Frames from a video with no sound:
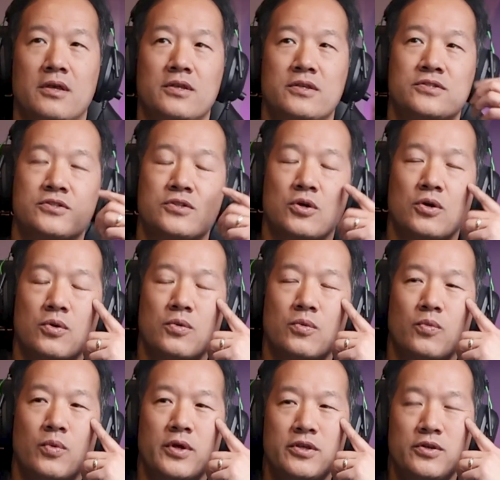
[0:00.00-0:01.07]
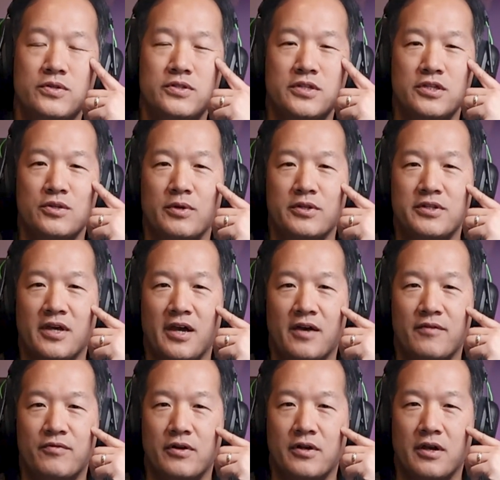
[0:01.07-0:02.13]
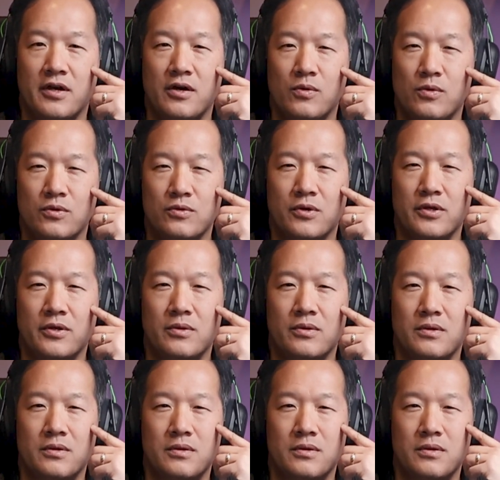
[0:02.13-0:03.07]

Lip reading: So when you said you went to Africa, how old were you?